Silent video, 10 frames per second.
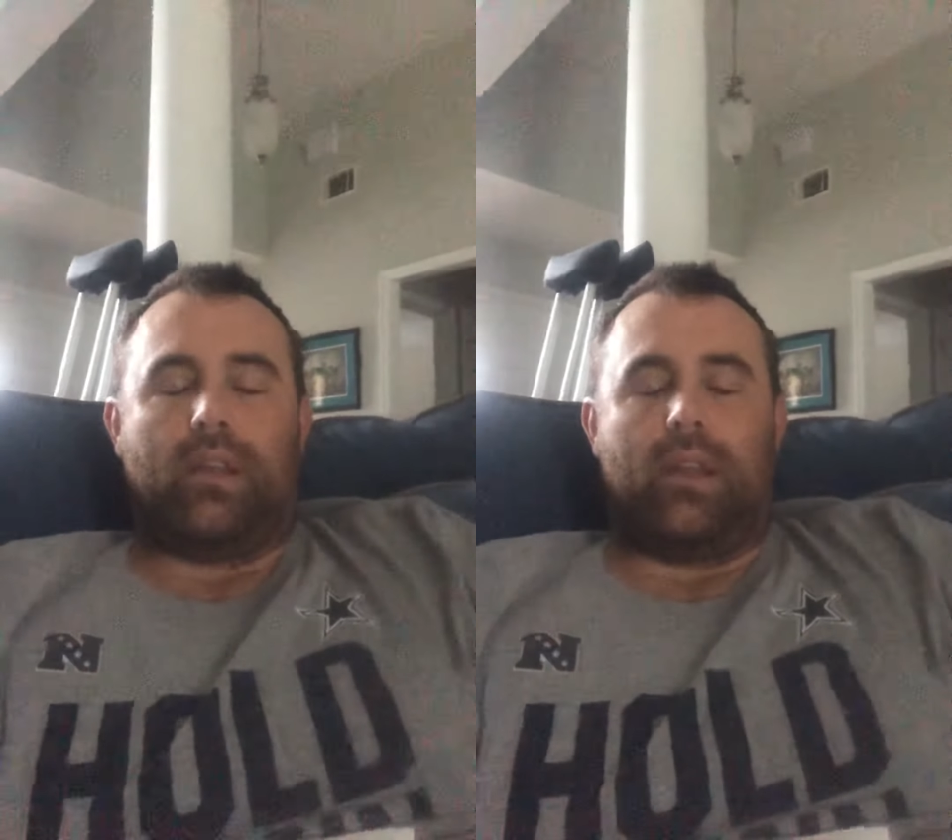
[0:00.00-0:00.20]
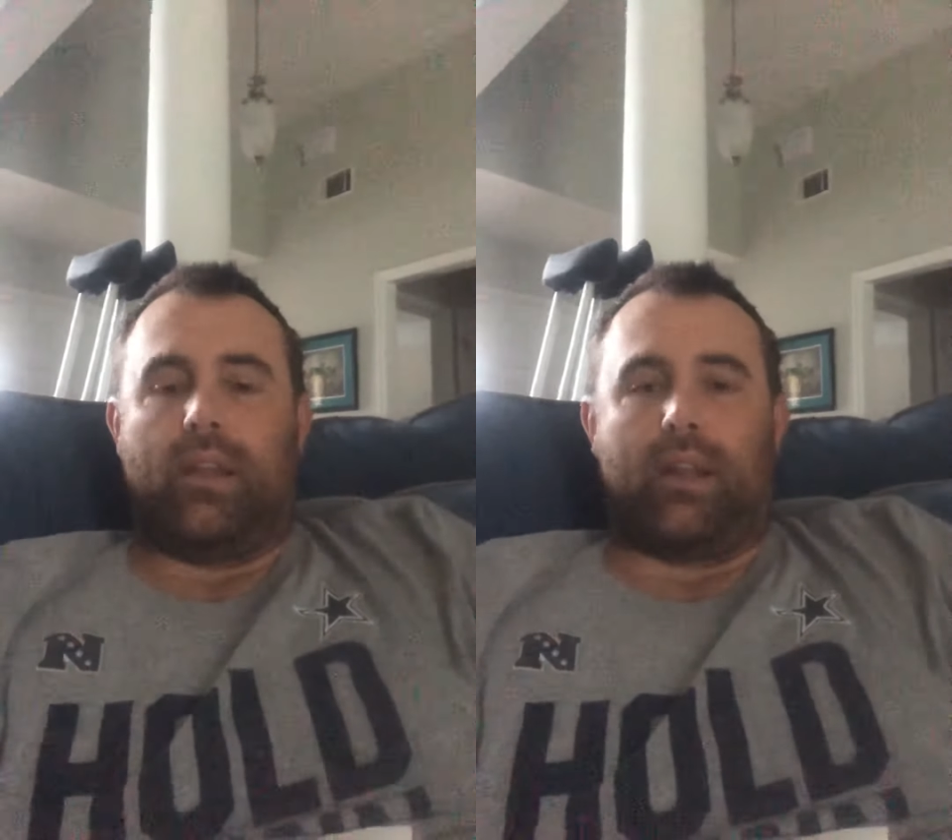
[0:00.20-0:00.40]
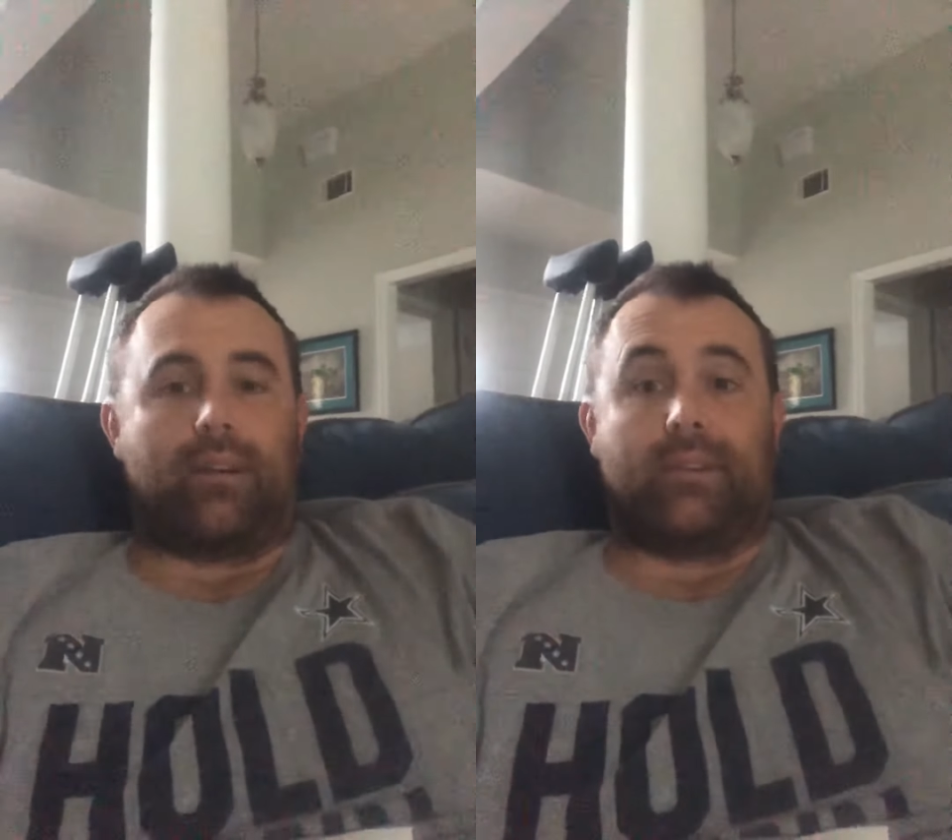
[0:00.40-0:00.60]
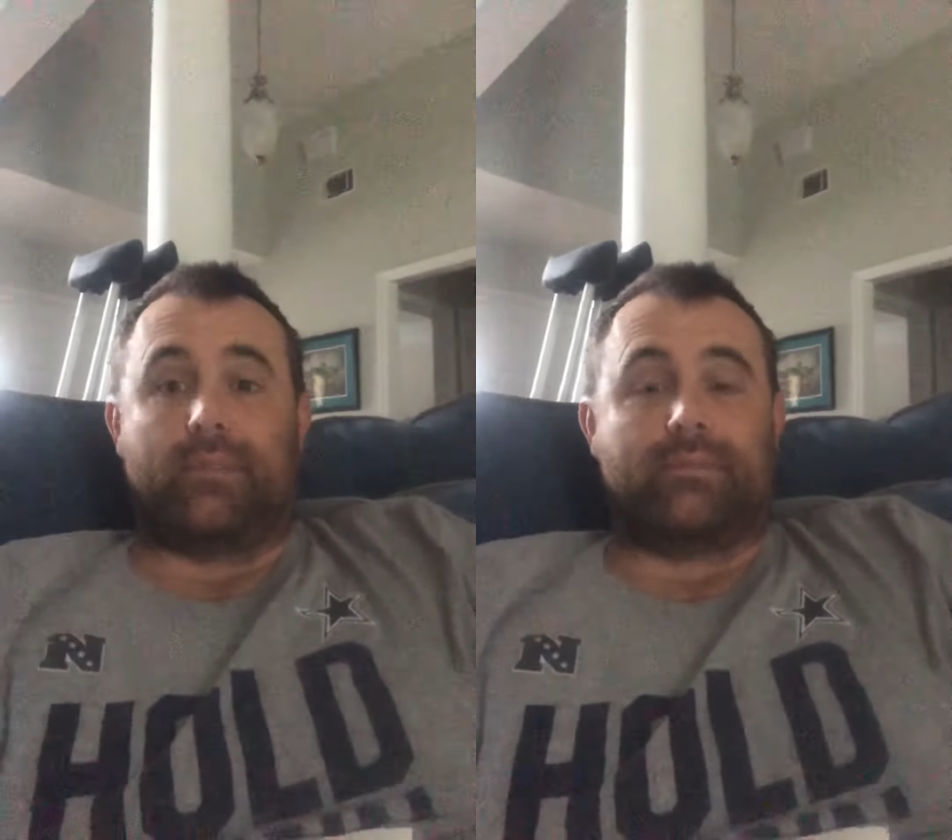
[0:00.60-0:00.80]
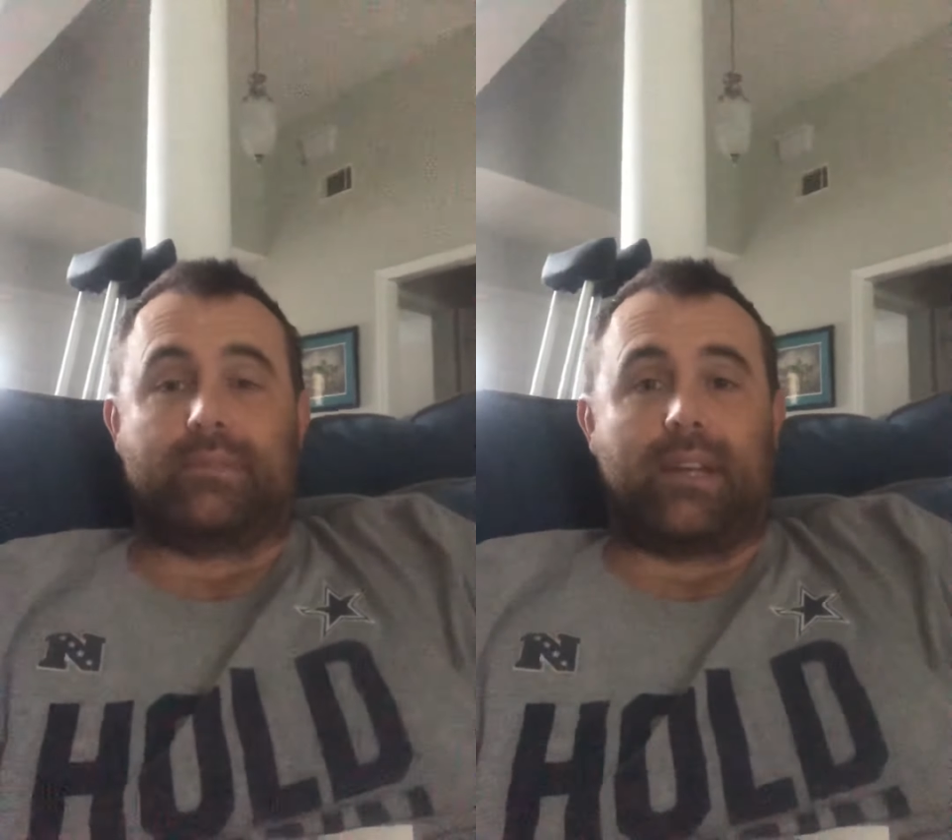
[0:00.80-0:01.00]
yeah, I don't know.
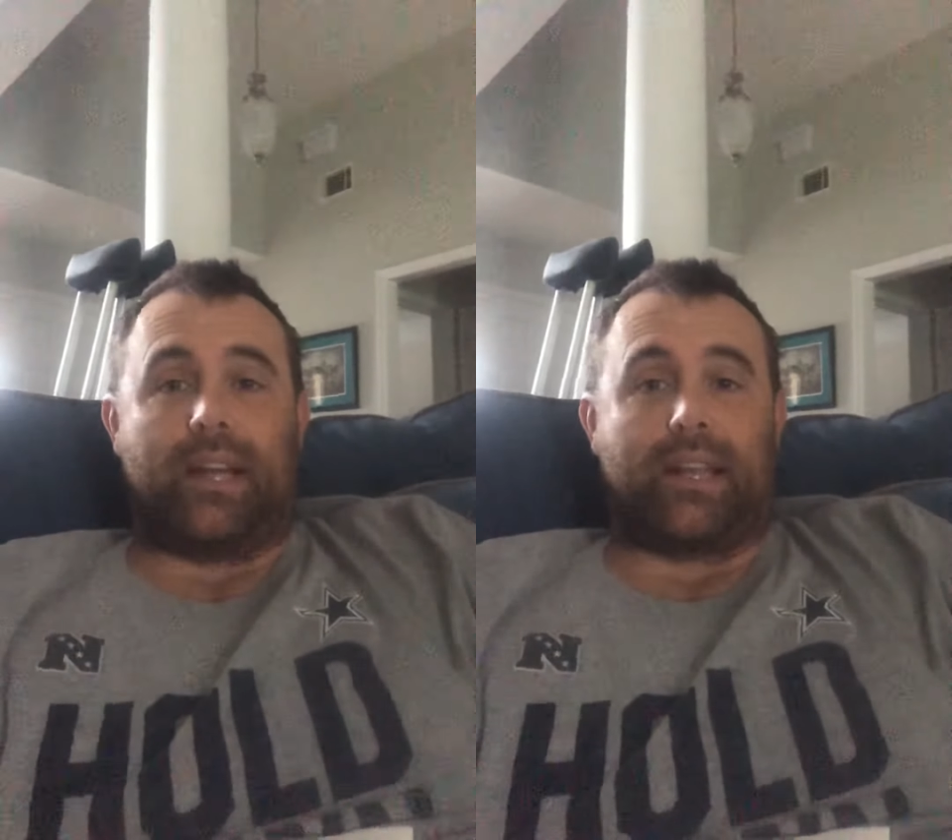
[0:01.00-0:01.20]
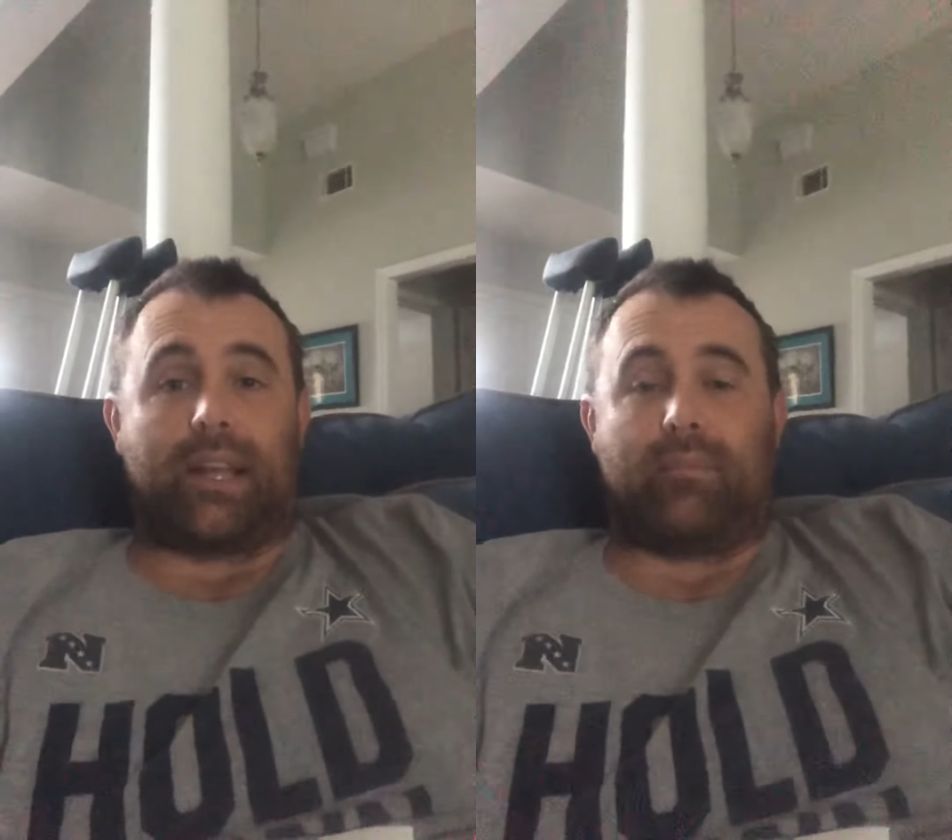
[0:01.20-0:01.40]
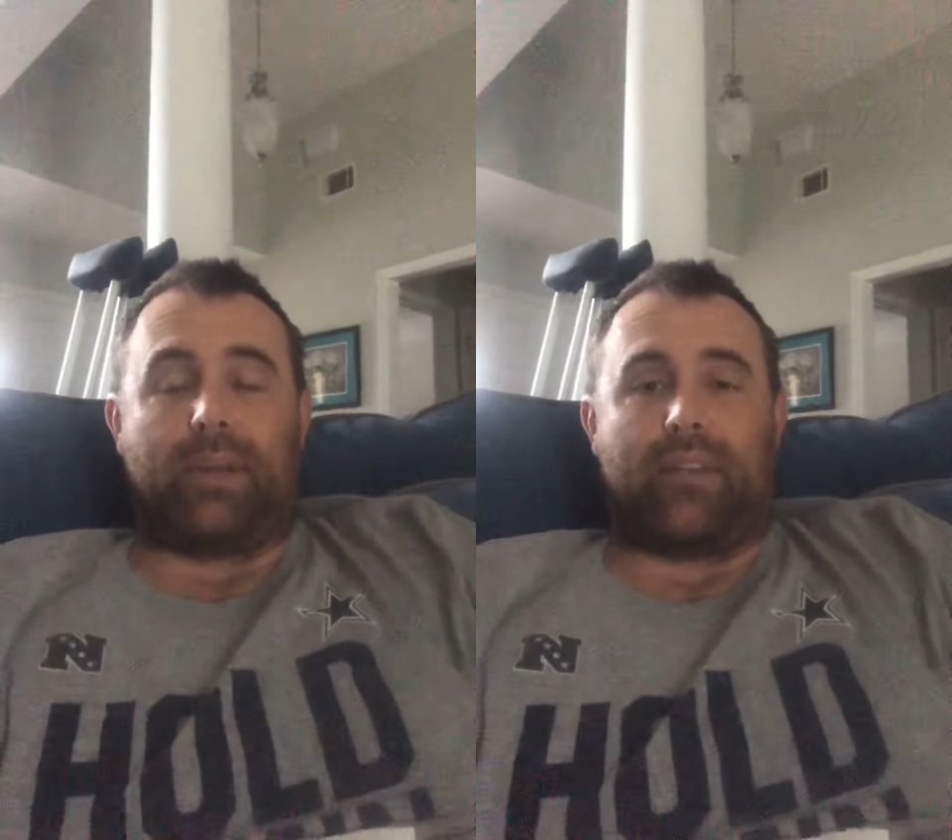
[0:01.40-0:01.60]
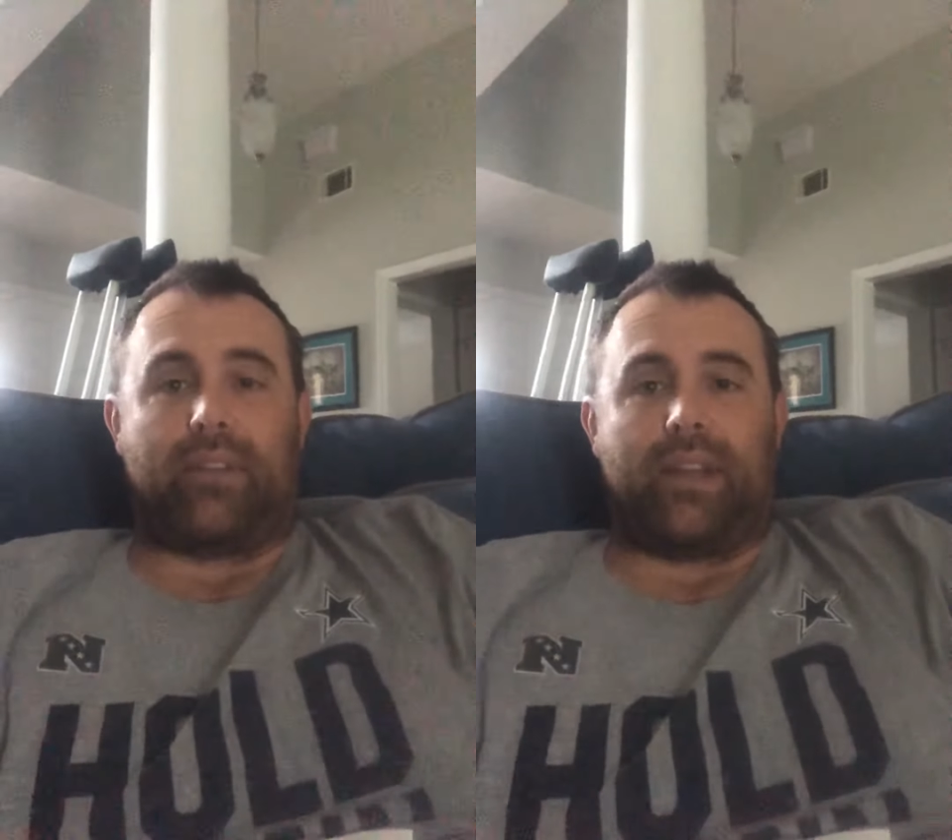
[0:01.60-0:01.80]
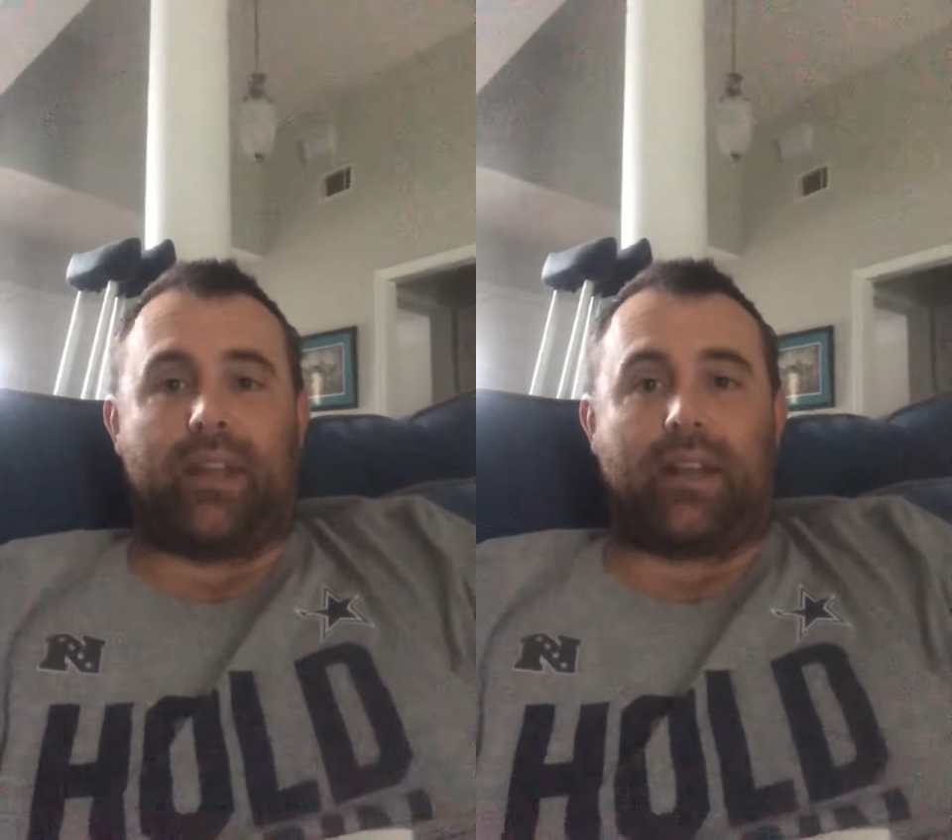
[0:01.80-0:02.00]
I haven't got past that yet.